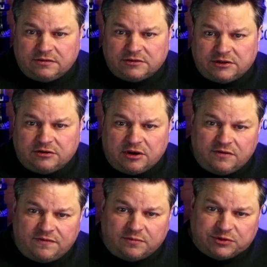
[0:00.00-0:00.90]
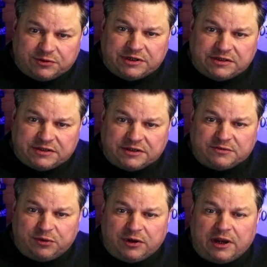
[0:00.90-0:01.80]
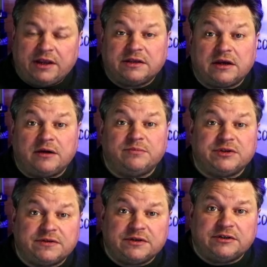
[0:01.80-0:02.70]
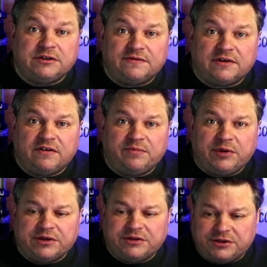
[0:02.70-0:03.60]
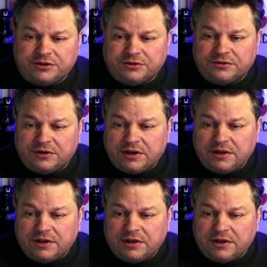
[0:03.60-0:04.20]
so go from 26.8 up to 35 PSU,